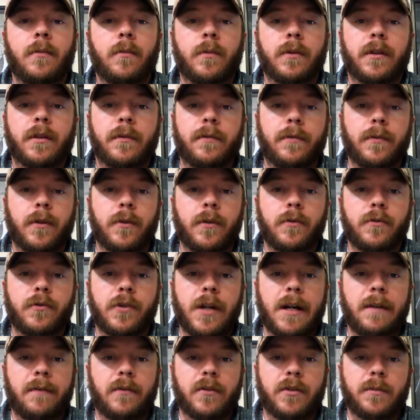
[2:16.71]
when the float
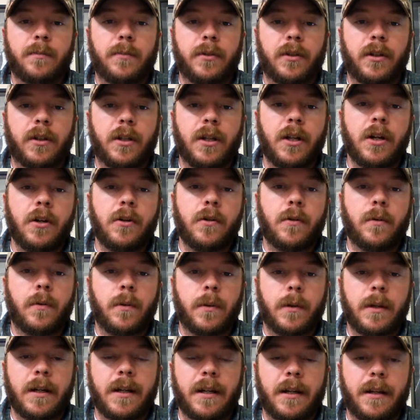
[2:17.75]
travels
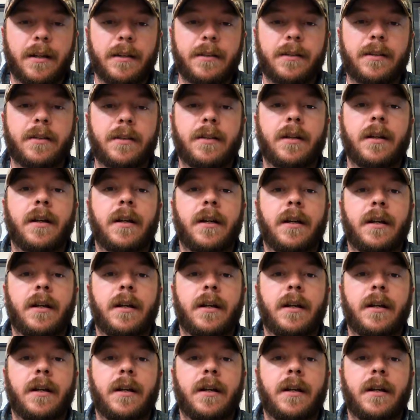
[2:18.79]
below it,